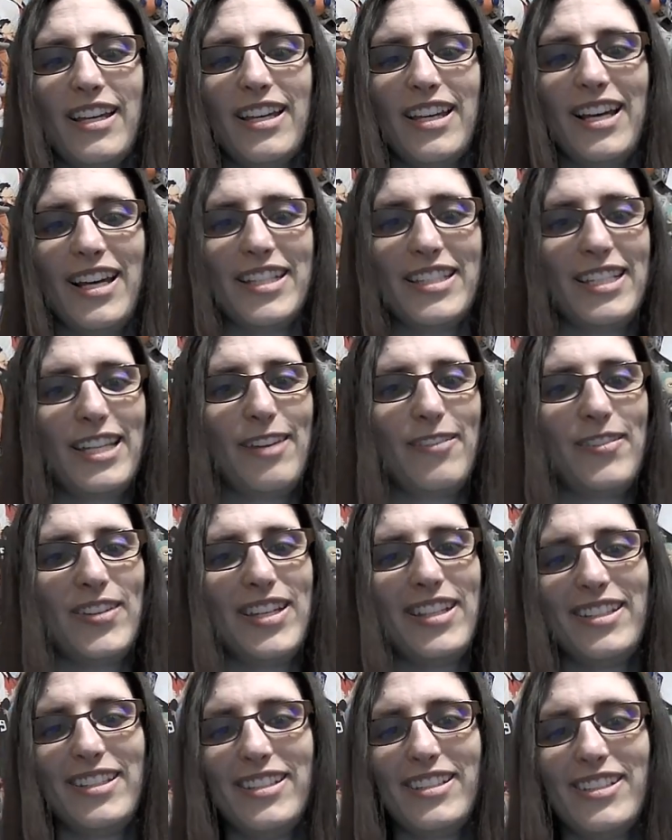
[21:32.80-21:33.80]
God damn
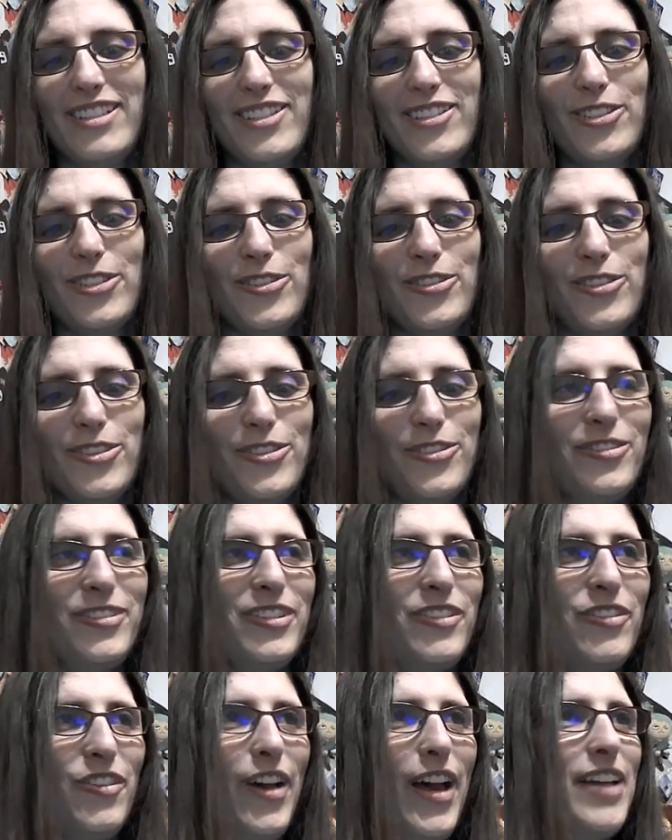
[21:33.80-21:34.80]
it. Chizuru,
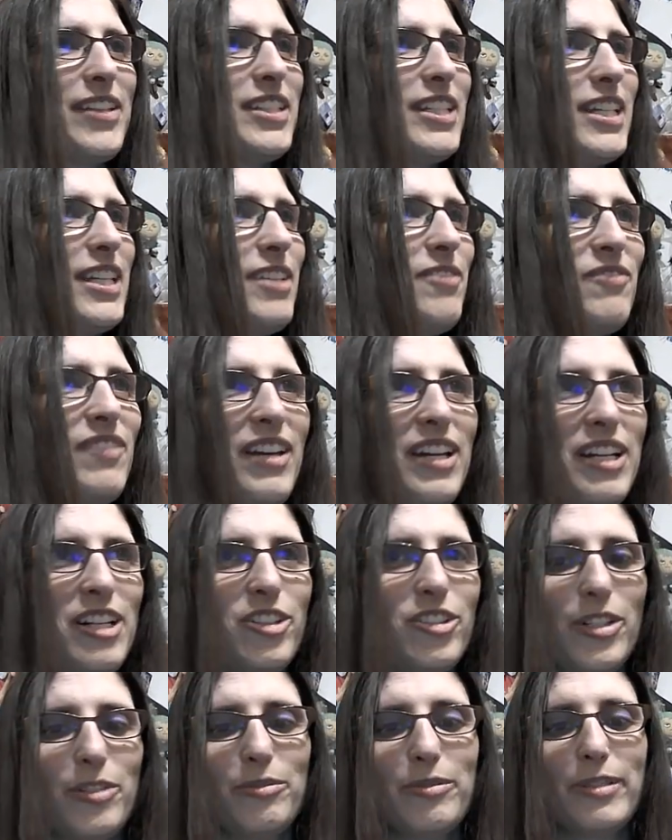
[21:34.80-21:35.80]
you had to give
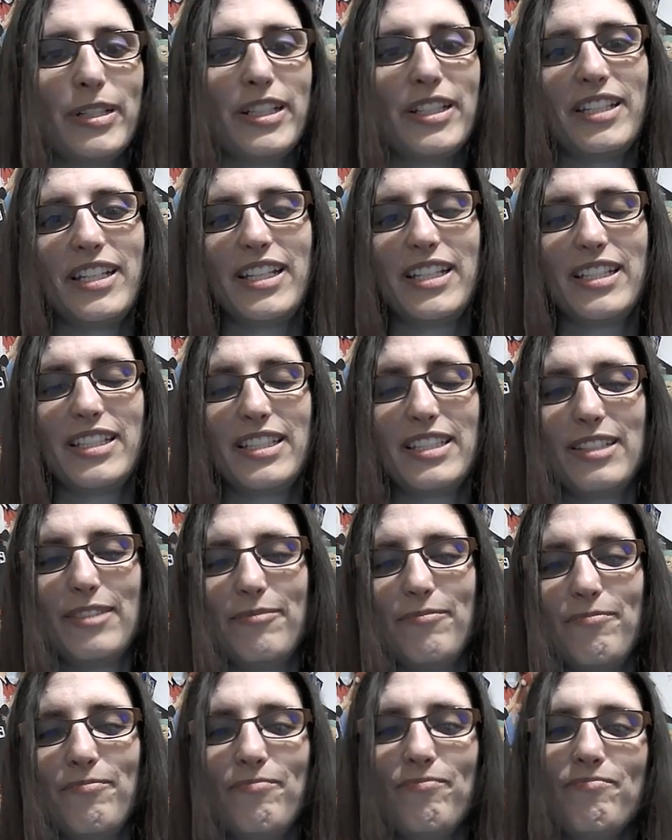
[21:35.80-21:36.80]
Megara realness.
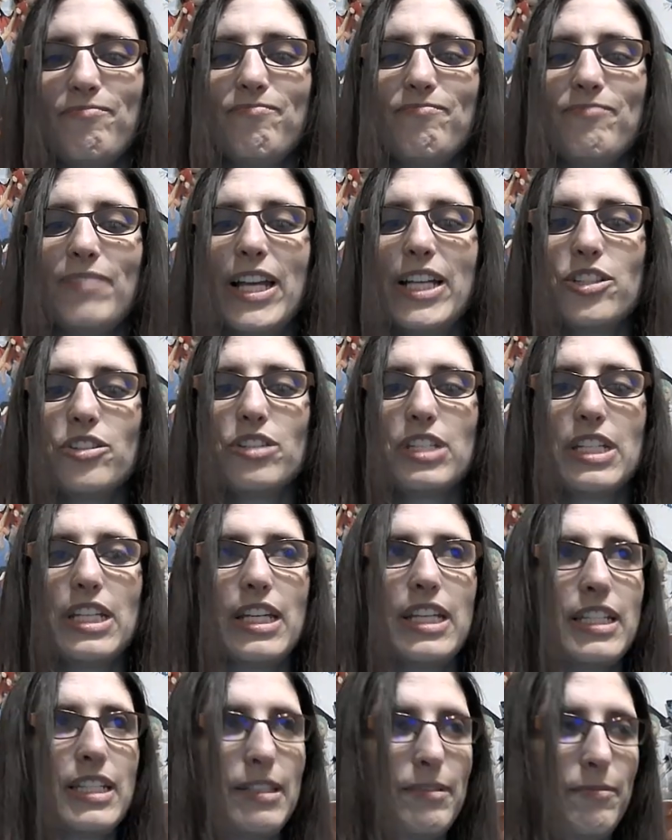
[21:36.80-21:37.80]
That you
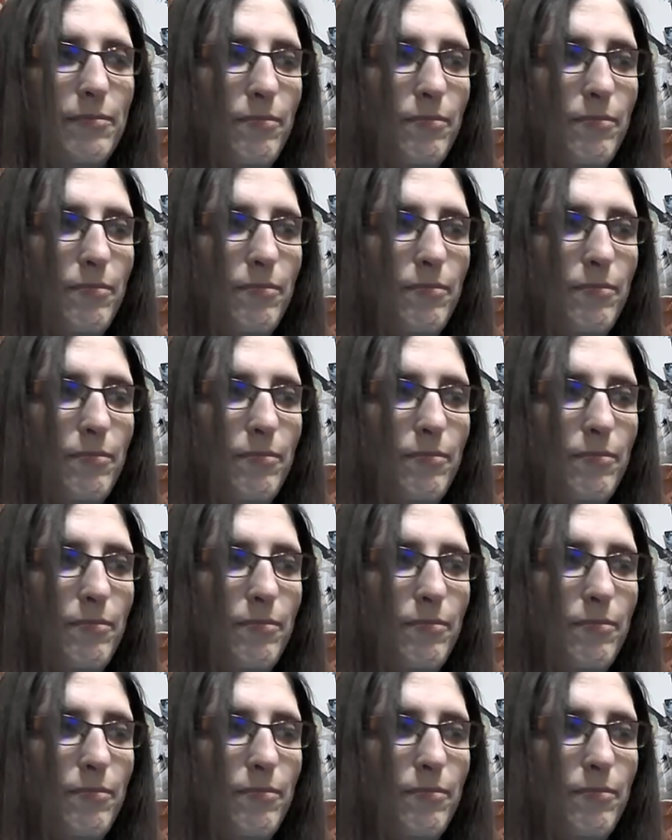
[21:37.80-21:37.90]
did.